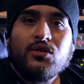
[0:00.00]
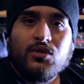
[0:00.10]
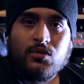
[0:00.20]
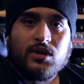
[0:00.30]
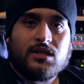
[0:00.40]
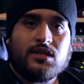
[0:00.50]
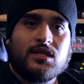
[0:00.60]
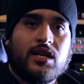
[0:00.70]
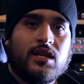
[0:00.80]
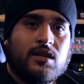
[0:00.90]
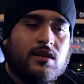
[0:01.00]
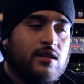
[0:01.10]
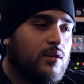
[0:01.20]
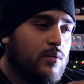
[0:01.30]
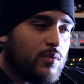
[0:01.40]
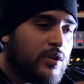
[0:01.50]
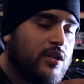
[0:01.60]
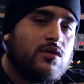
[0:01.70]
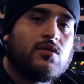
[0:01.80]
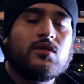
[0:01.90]
are you doing, TJ? What are
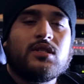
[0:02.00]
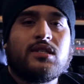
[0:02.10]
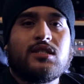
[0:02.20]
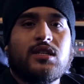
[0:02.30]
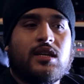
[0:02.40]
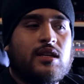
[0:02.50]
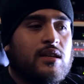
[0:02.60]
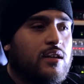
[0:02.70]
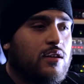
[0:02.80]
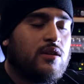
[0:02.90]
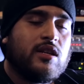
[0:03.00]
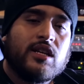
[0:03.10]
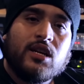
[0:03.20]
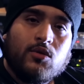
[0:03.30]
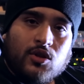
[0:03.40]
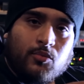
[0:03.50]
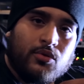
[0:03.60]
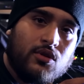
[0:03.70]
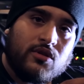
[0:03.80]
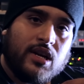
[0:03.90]
you doing, TJ? You need to get with the
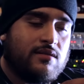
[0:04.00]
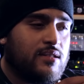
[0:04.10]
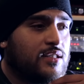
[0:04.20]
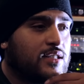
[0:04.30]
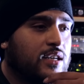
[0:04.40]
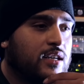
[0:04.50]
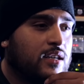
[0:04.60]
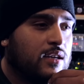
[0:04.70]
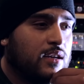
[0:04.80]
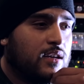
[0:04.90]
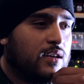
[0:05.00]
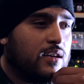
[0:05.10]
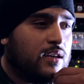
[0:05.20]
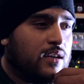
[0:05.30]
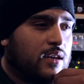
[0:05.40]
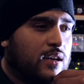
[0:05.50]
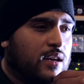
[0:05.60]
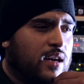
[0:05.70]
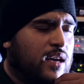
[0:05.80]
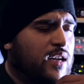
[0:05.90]
program, TJ.
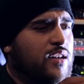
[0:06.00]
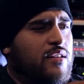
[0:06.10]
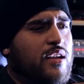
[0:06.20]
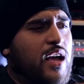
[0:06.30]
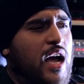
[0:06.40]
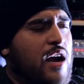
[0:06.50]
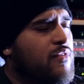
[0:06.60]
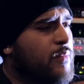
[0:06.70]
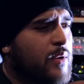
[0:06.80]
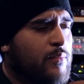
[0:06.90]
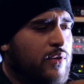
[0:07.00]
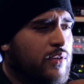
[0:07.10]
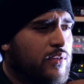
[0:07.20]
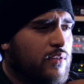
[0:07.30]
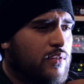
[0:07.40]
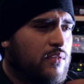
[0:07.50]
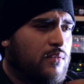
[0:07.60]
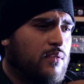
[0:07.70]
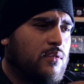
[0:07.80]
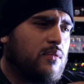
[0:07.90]
And I remember
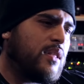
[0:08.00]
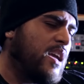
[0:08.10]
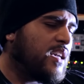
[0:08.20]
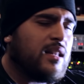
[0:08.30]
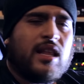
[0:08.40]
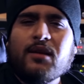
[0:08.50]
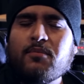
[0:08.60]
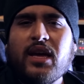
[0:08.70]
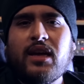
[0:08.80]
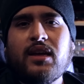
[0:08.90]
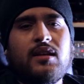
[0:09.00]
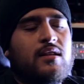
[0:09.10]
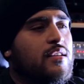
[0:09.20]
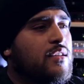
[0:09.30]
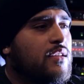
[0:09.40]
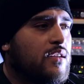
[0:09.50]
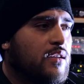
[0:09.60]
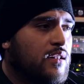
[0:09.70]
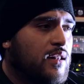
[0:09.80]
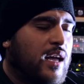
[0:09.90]
thinking like, man,
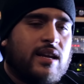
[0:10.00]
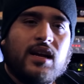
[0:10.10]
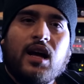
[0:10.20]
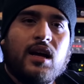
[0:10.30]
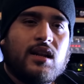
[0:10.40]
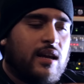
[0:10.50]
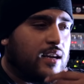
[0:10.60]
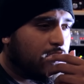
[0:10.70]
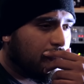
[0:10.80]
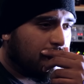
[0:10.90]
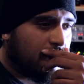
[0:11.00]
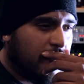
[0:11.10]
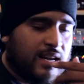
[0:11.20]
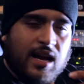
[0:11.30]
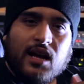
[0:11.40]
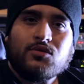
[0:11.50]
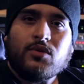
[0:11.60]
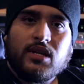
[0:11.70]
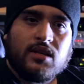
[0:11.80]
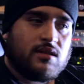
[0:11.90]
like God, like, like God's
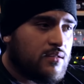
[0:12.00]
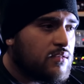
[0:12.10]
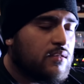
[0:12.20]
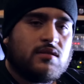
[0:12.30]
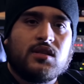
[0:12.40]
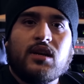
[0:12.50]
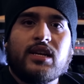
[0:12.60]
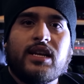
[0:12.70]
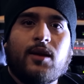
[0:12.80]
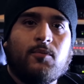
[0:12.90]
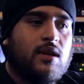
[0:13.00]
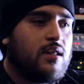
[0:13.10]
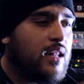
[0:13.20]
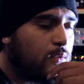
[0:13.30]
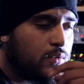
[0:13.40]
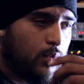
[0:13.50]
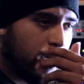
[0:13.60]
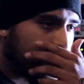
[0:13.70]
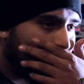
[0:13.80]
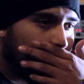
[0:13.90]
really tugging at me. Like, what do
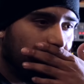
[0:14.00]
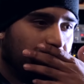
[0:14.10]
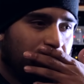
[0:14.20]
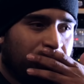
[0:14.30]
I do?